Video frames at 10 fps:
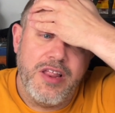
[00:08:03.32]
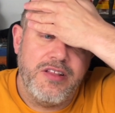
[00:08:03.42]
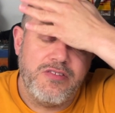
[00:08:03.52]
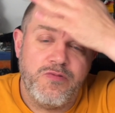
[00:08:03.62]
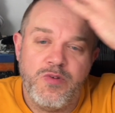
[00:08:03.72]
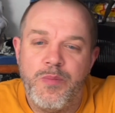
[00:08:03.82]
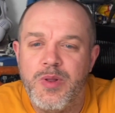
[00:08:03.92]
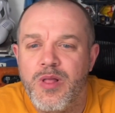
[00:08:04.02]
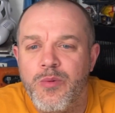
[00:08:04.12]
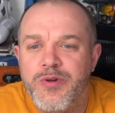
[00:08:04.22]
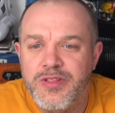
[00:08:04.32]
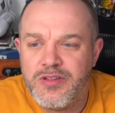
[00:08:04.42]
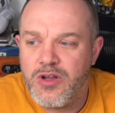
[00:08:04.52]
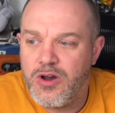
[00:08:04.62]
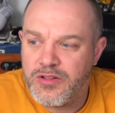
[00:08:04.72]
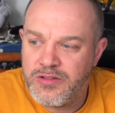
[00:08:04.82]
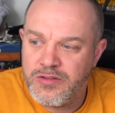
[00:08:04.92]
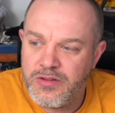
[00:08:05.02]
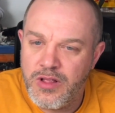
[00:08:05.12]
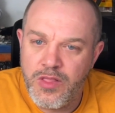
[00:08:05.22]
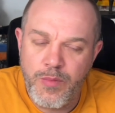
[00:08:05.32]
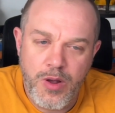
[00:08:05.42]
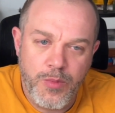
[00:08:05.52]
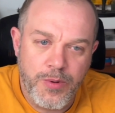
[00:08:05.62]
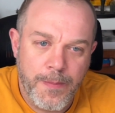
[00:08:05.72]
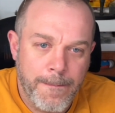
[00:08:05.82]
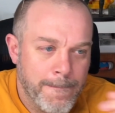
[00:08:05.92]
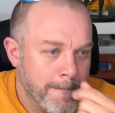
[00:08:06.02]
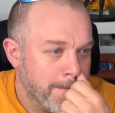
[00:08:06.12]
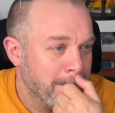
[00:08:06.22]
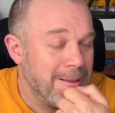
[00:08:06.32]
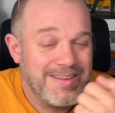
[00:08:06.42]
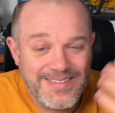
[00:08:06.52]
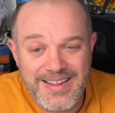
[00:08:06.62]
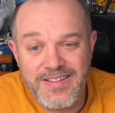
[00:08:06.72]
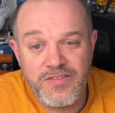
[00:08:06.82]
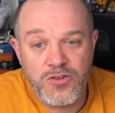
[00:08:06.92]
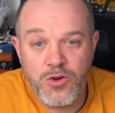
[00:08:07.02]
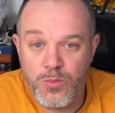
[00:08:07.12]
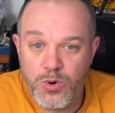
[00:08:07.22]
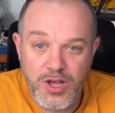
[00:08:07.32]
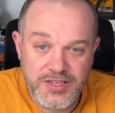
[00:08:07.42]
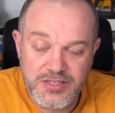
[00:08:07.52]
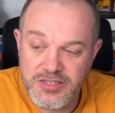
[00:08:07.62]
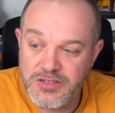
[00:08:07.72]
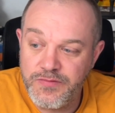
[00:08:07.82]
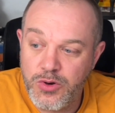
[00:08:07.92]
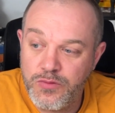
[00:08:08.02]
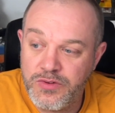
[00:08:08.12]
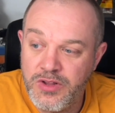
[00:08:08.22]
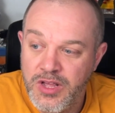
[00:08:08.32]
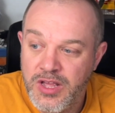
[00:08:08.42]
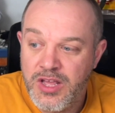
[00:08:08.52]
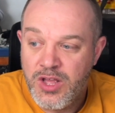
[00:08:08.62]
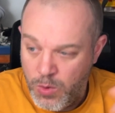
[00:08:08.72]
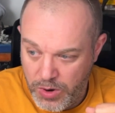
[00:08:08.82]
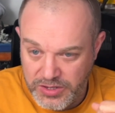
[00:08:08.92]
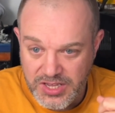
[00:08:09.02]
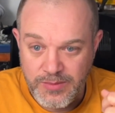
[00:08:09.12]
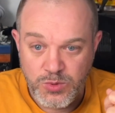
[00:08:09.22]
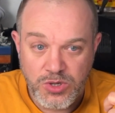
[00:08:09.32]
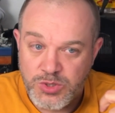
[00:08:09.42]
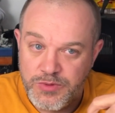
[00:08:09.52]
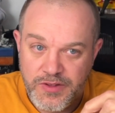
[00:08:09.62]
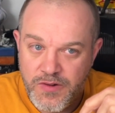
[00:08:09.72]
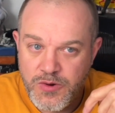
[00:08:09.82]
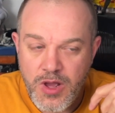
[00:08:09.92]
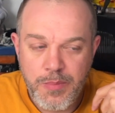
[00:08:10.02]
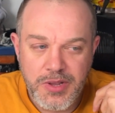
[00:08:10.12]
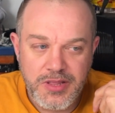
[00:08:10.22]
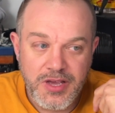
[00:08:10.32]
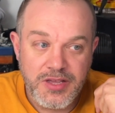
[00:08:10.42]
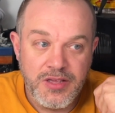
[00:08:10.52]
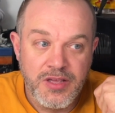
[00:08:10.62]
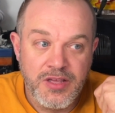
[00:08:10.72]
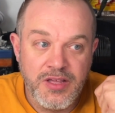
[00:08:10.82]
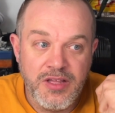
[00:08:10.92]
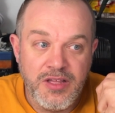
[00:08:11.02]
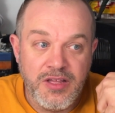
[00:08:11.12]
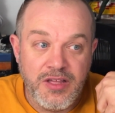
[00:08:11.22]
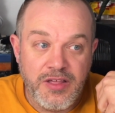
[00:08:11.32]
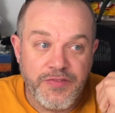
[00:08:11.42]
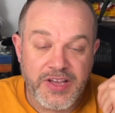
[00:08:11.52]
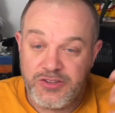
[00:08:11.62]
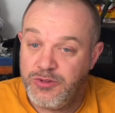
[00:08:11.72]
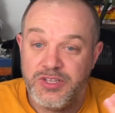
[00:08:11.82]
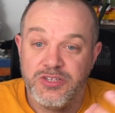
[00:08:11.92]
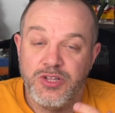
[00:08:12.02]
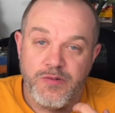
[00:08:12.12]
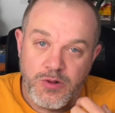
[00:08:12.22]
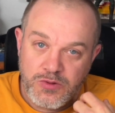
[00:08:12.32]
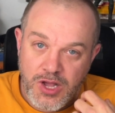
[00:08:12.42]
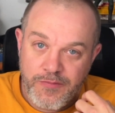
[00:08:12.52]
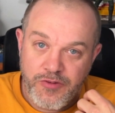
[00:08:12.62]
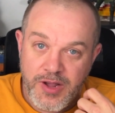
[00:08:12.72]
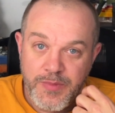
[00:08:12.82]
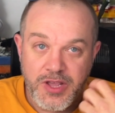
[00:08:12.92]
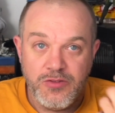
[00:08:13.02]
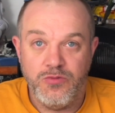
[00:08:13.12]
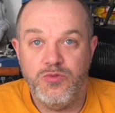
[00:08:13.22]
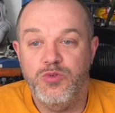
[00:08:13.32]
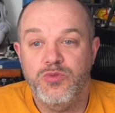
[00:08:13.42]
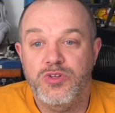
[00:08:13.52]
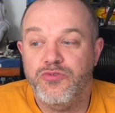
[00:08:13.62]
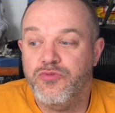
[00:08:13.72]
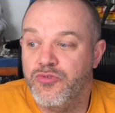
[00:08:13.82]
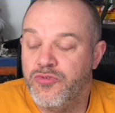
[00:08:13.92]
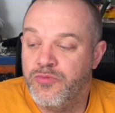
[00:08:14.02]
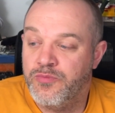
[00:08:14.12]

And it does feel a bit like we're in the dark at the moment. I understand there's a lot more licenses involved, and whereas Games Workshop with their own IP, they can do things on their own time frame. They can do things